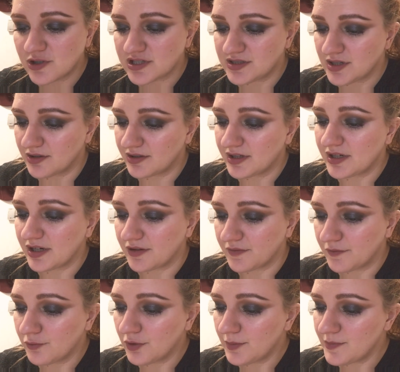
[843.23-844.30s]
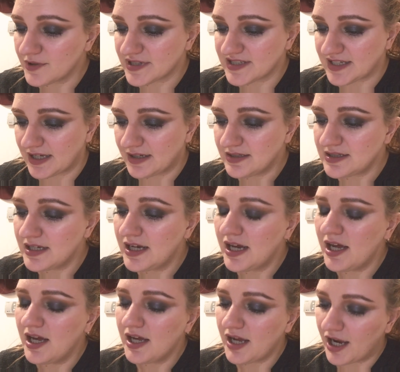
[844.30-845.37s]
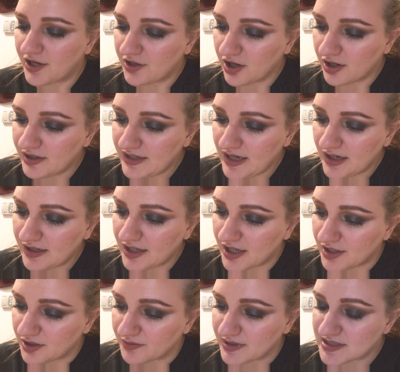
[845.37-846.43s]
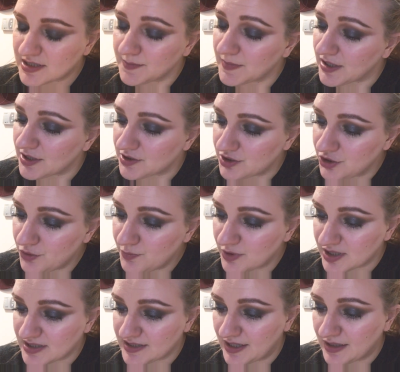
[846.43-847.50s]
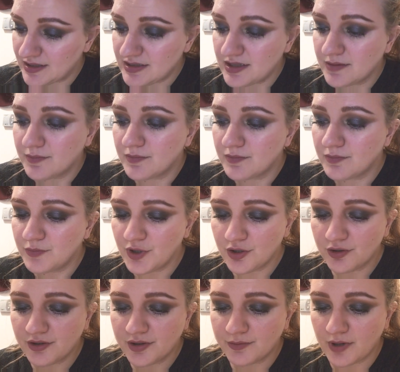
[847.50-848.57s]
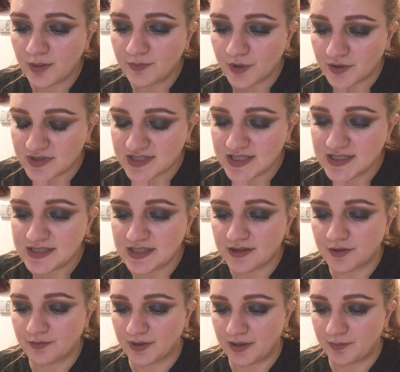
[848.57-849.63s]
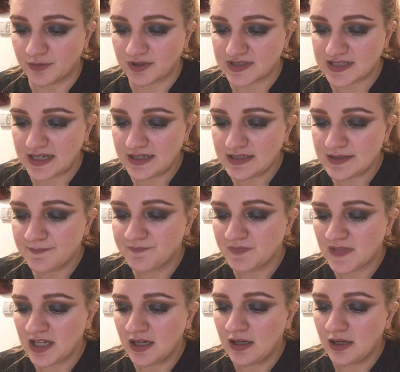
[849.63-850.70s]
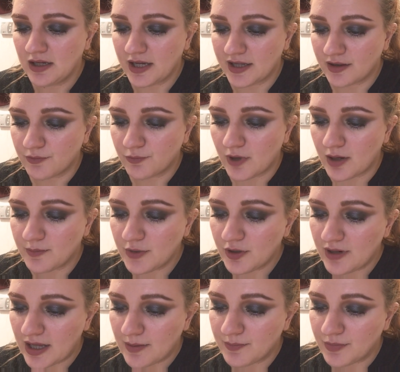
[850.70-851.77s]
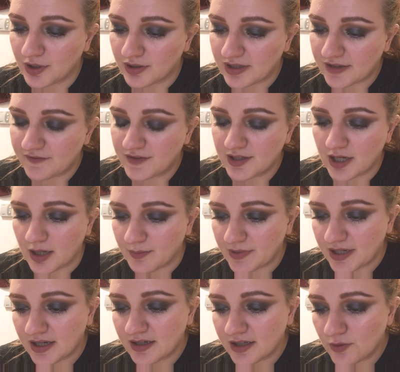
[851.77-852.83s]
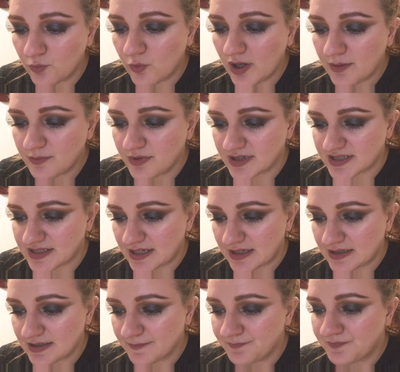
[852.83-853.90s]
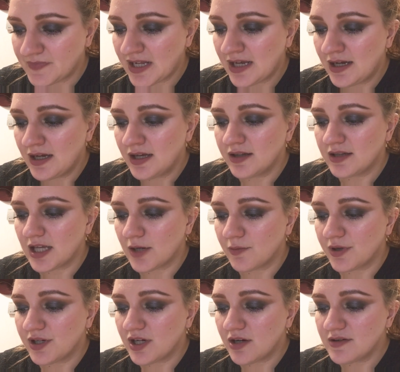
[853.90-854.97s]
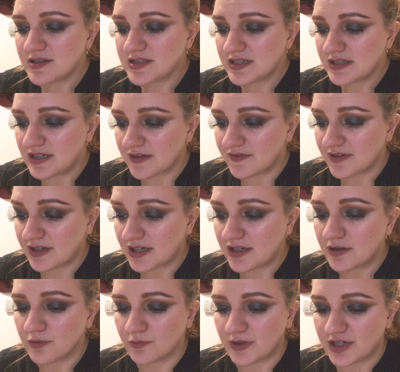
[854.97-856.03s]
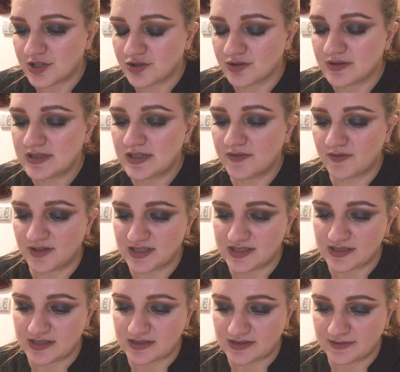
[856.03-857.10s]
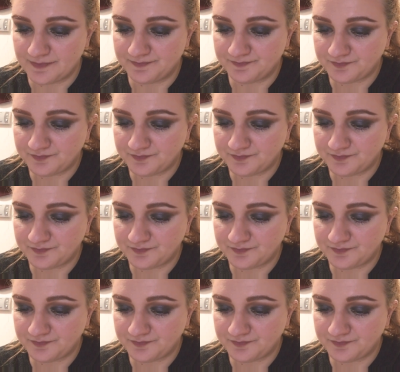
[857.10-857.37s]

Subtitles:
was noted in 4%, a cardiac aneurysm in 2%, mural thrombosis in 3%, and thromboembolic phenomena in 1%. There were no significant racial differences.